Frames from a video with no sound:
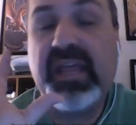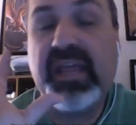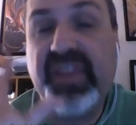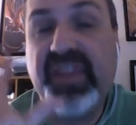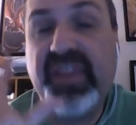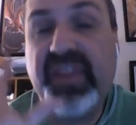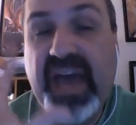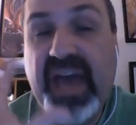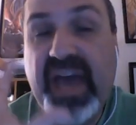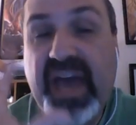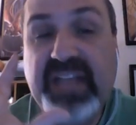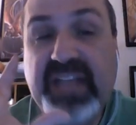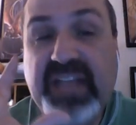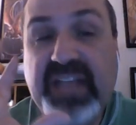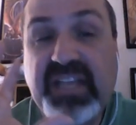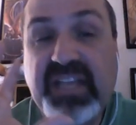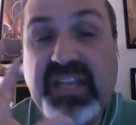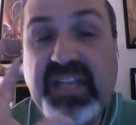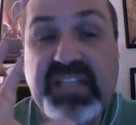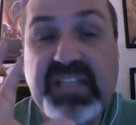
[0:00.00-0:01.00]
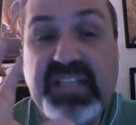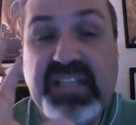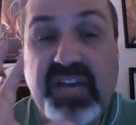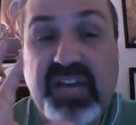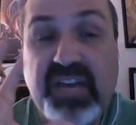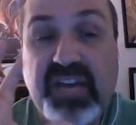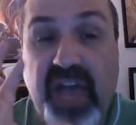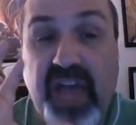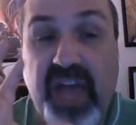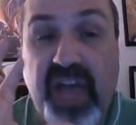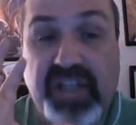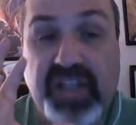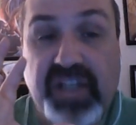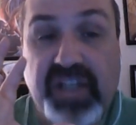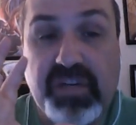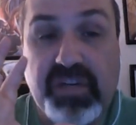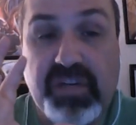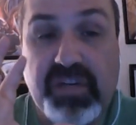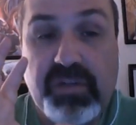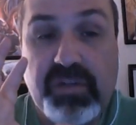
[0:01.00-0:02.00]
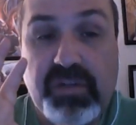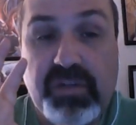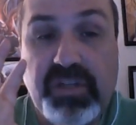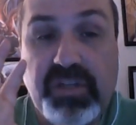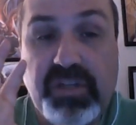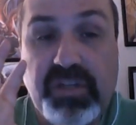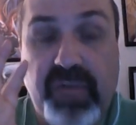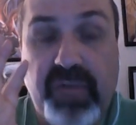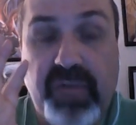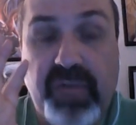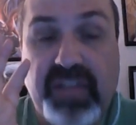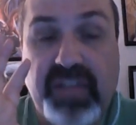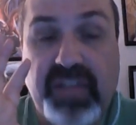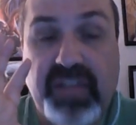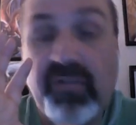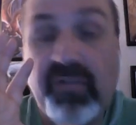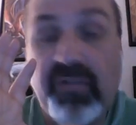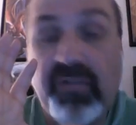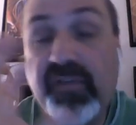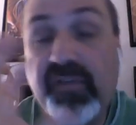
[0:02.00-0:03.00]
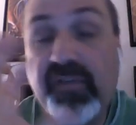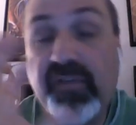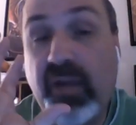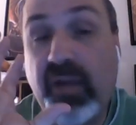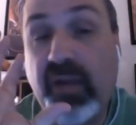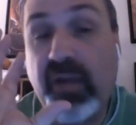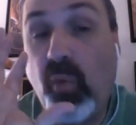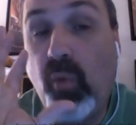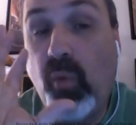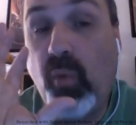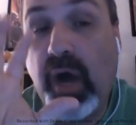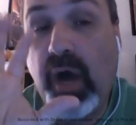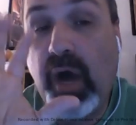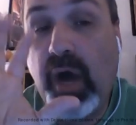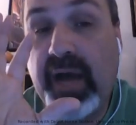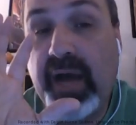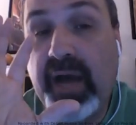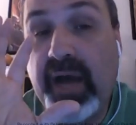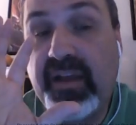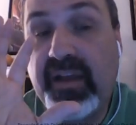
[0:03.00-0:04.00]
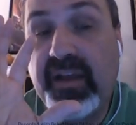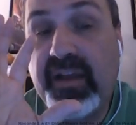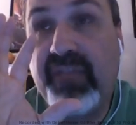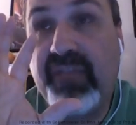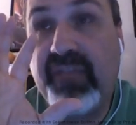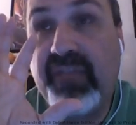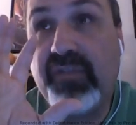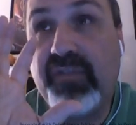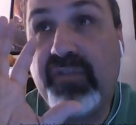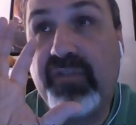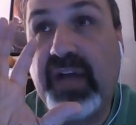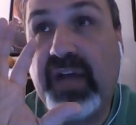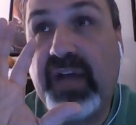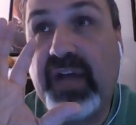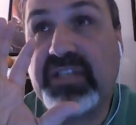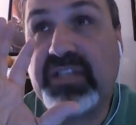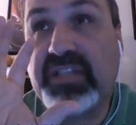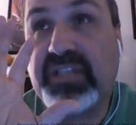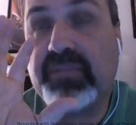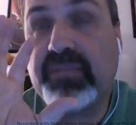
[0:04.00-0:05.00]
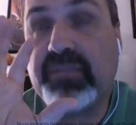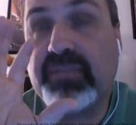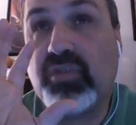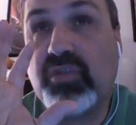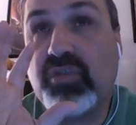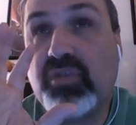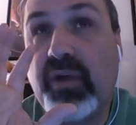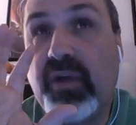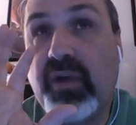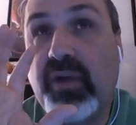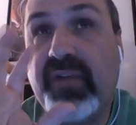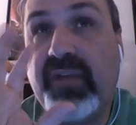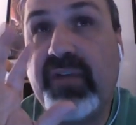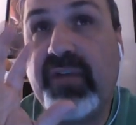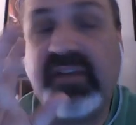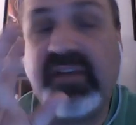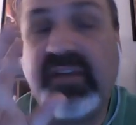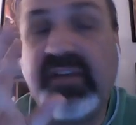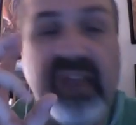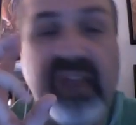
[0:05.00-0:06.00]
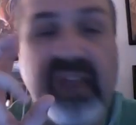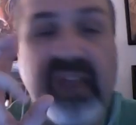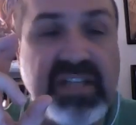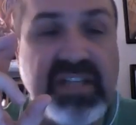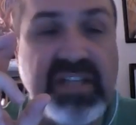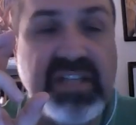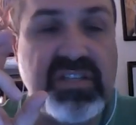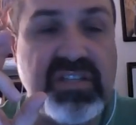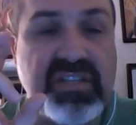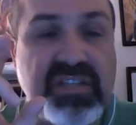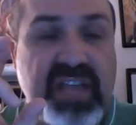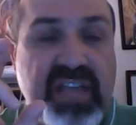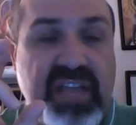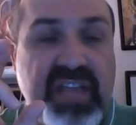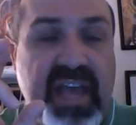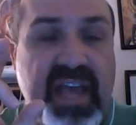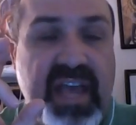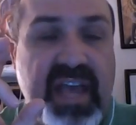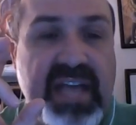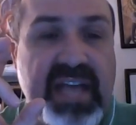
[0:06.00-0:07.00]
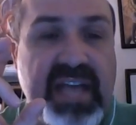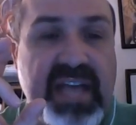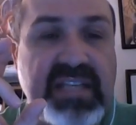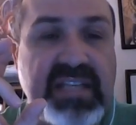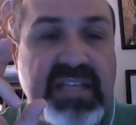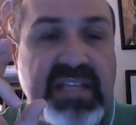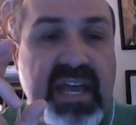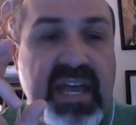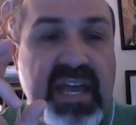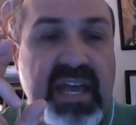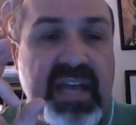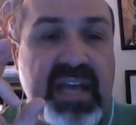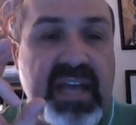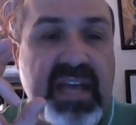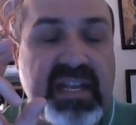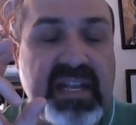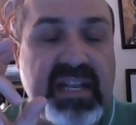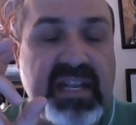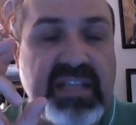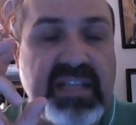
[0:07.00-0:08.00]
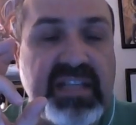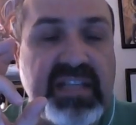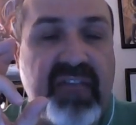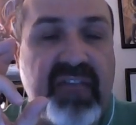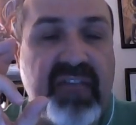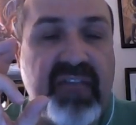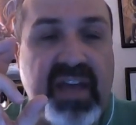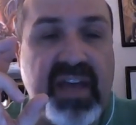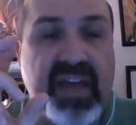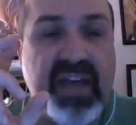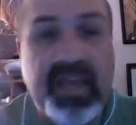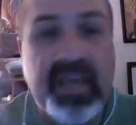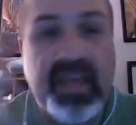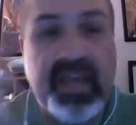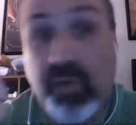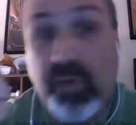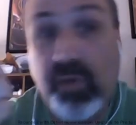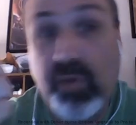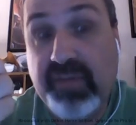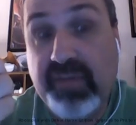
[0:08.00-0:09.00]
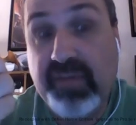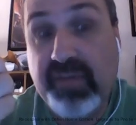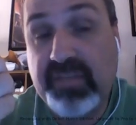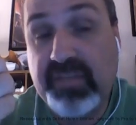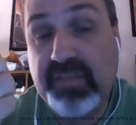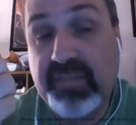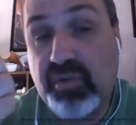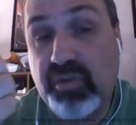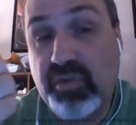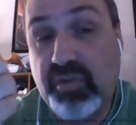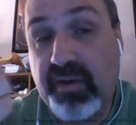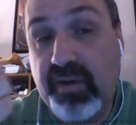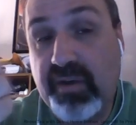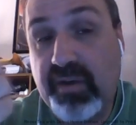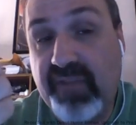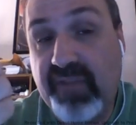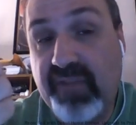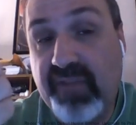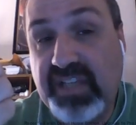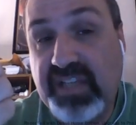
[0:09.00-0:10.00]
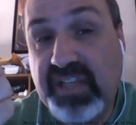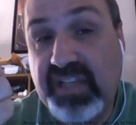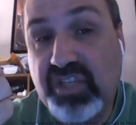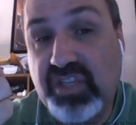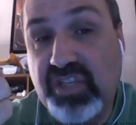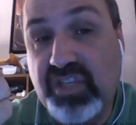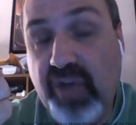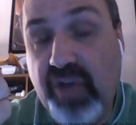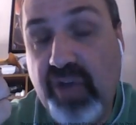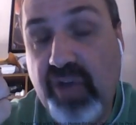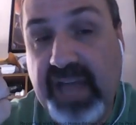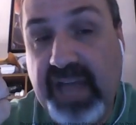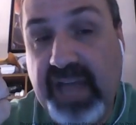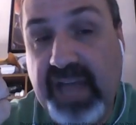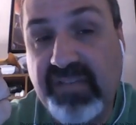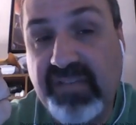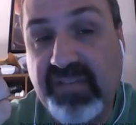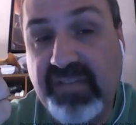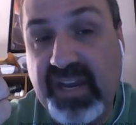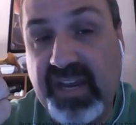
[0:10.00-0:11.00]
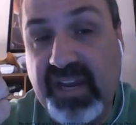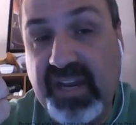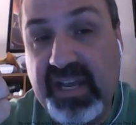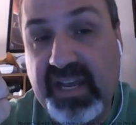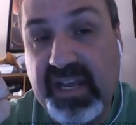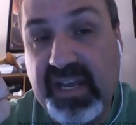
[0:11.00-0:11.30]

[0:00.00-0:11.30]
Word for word: that is a standard action to do that. So, if you've got a wand, if you've got some sort of a device, so say as in, in a sci-fi game, you have some sort of device that you're activating